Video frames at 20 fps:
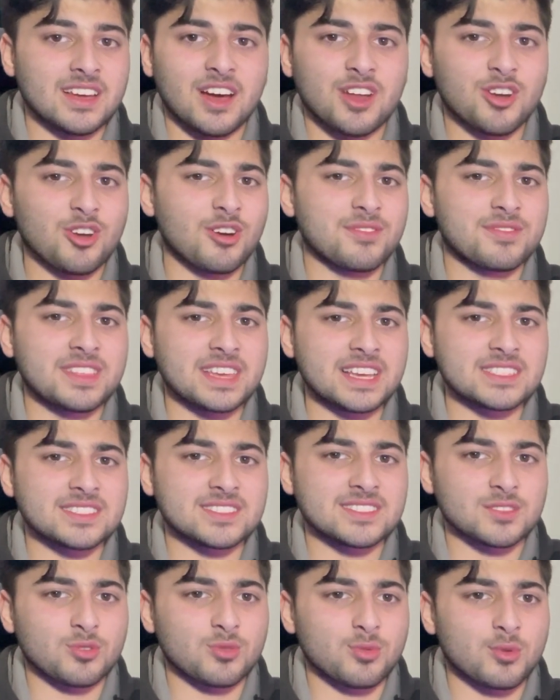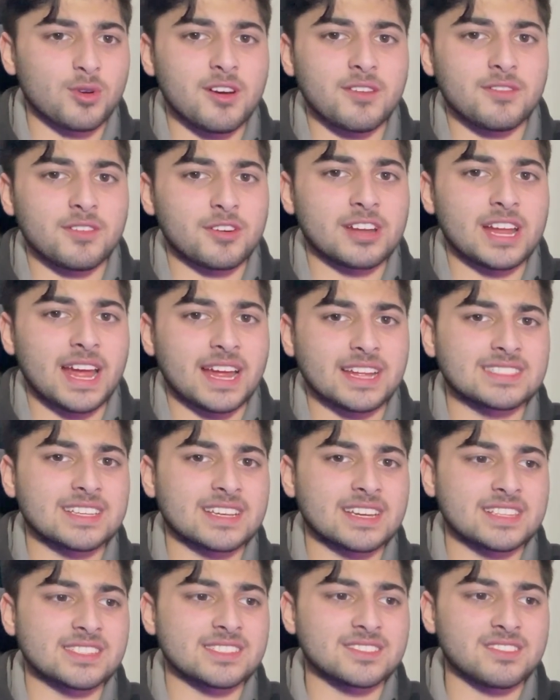a lot of things were very
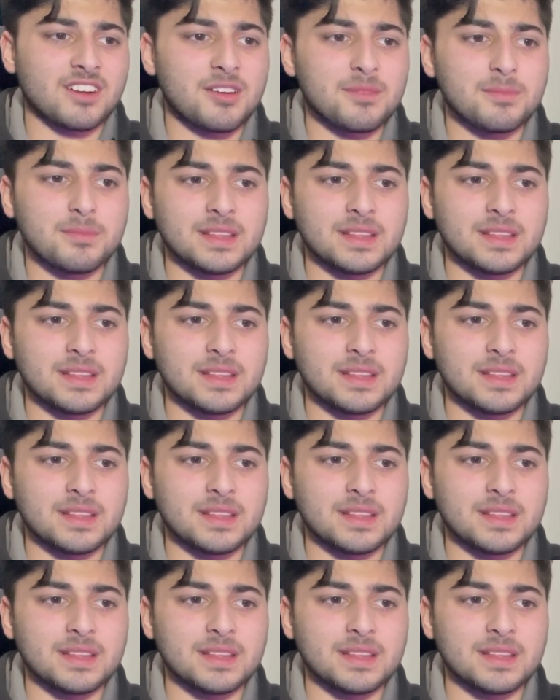hectic at the start,